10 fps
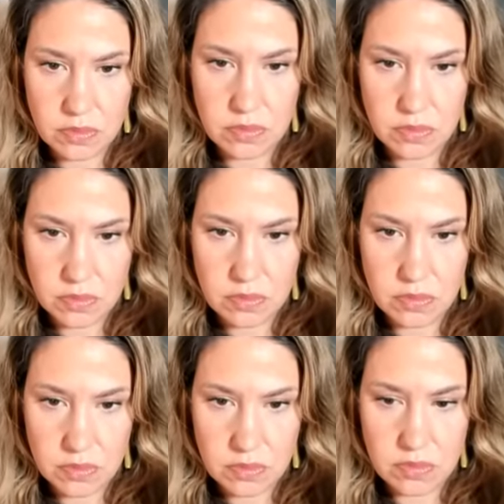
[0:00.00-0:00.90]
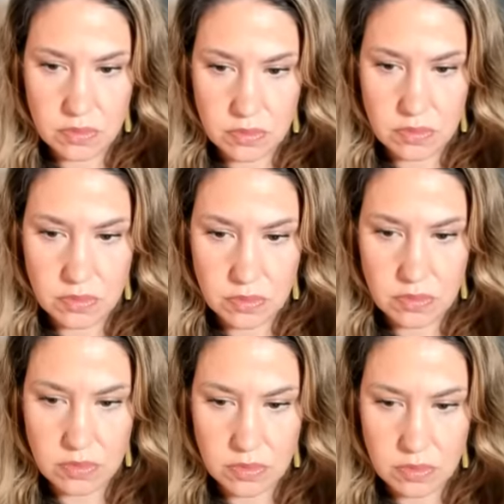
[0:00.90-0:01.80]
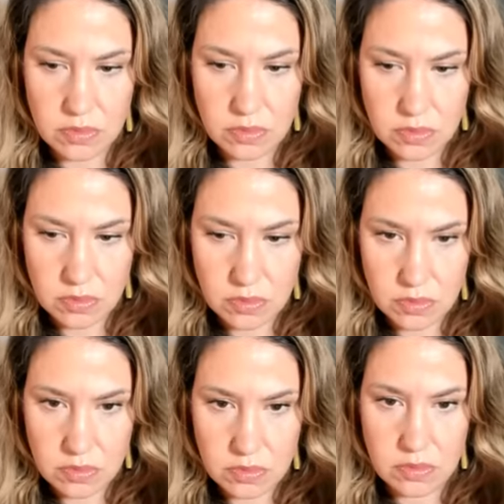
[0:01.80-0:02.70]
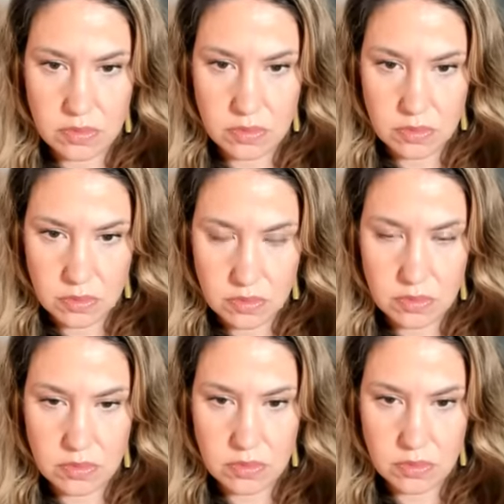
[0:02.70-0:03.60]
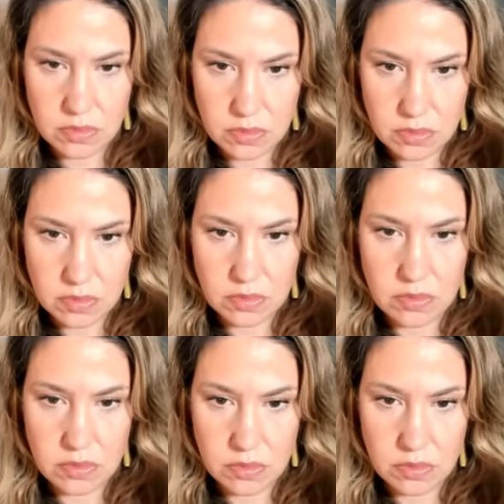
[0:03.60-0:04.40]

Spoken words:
This person isn't speaking.